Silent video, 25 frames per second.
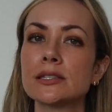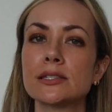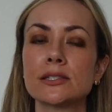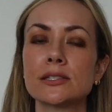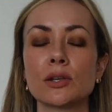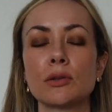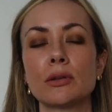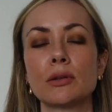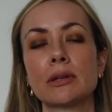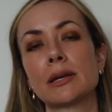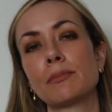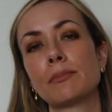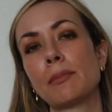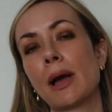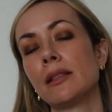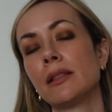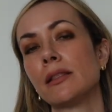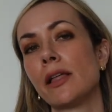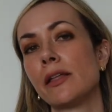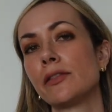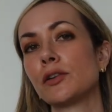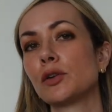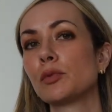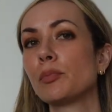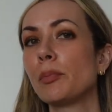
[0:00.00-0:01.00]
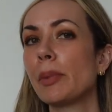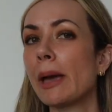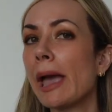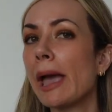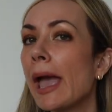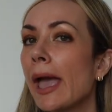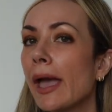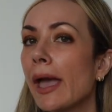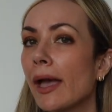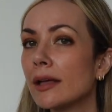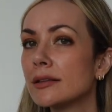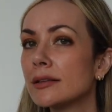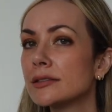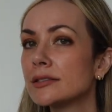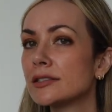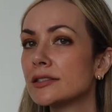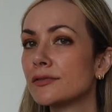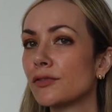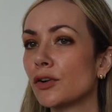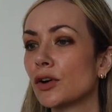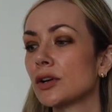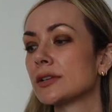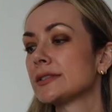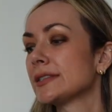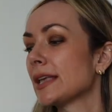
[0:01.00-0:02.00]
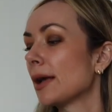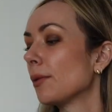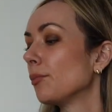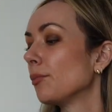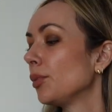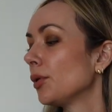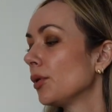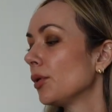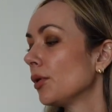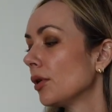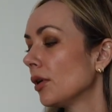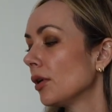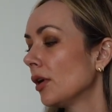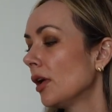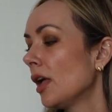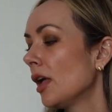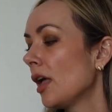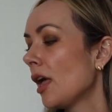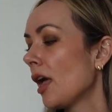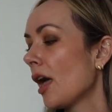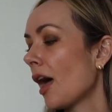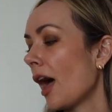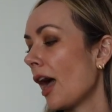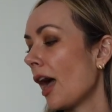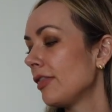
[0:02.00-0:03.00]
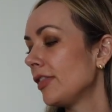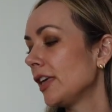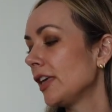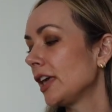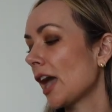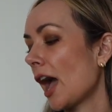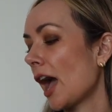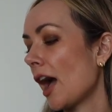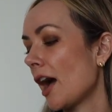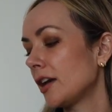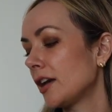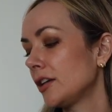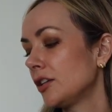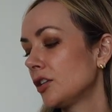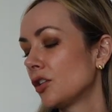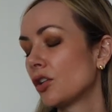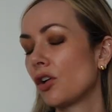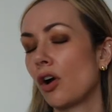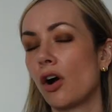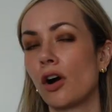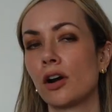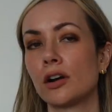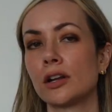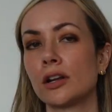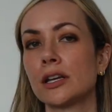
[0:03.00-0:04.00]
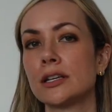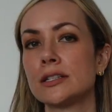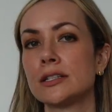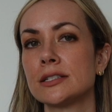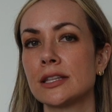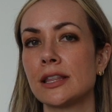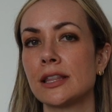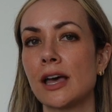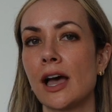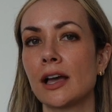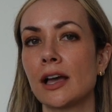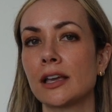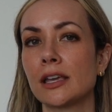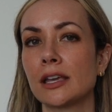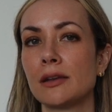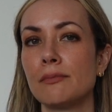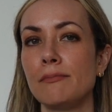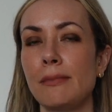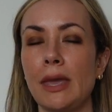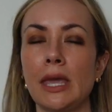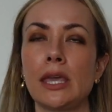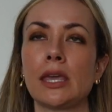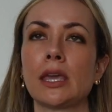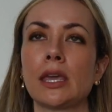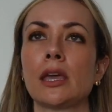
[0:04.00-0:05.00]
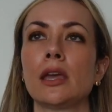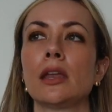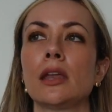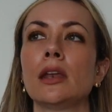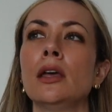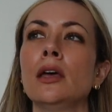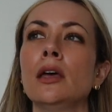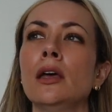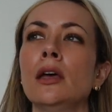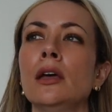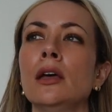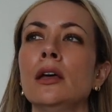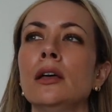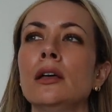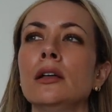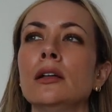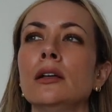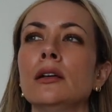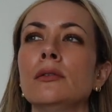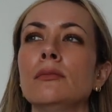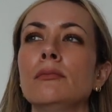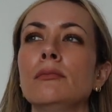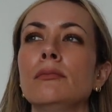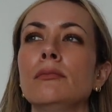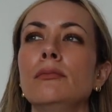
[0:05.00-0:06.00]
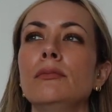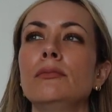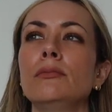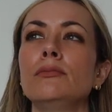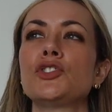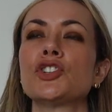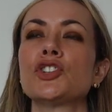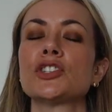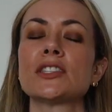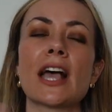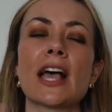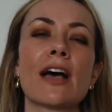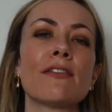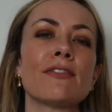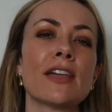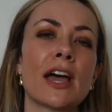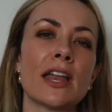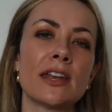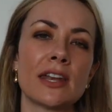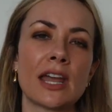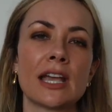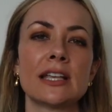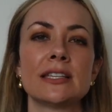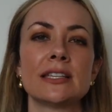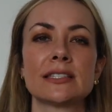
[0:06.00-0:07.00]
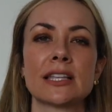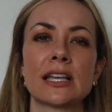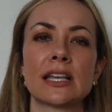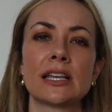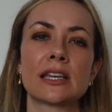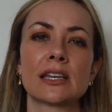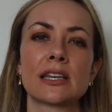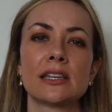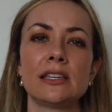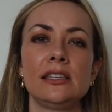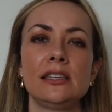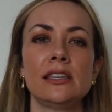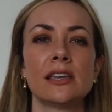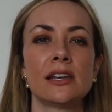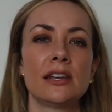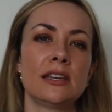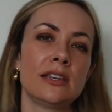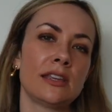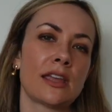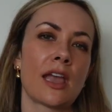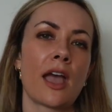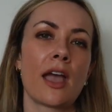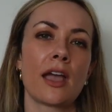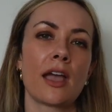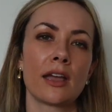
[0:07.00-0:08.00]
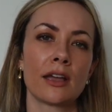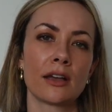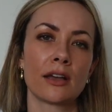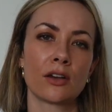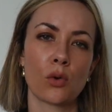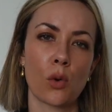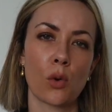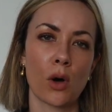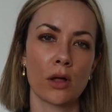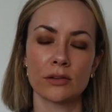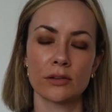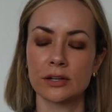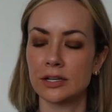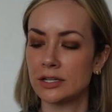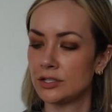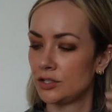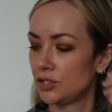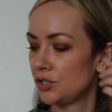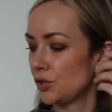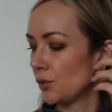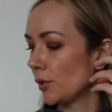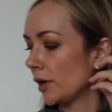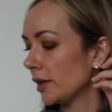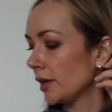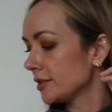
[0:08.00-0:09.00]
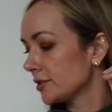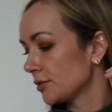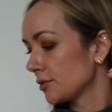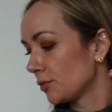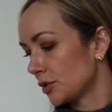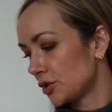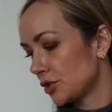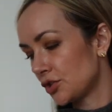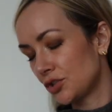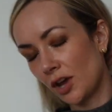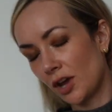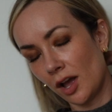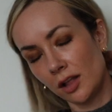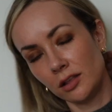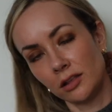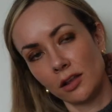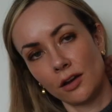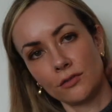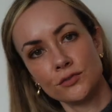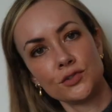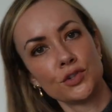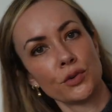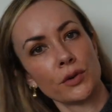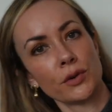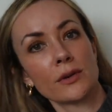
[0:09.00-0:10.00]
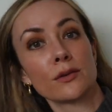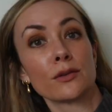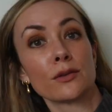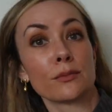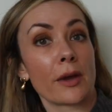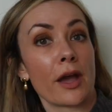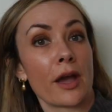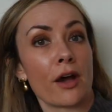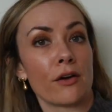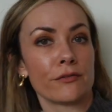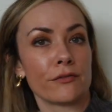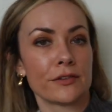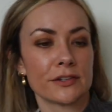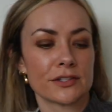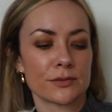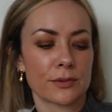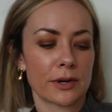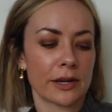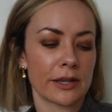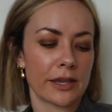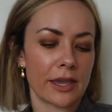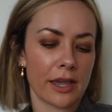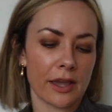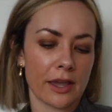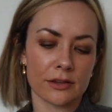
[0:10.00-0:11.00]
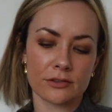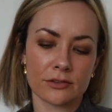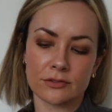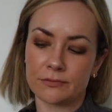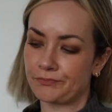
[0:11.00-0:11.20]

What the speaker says: So like my leather pants, for example. I think adding a cardigan to that can make it just have that nice like yin and yang quality to it, which I love doing with my outfits when I can.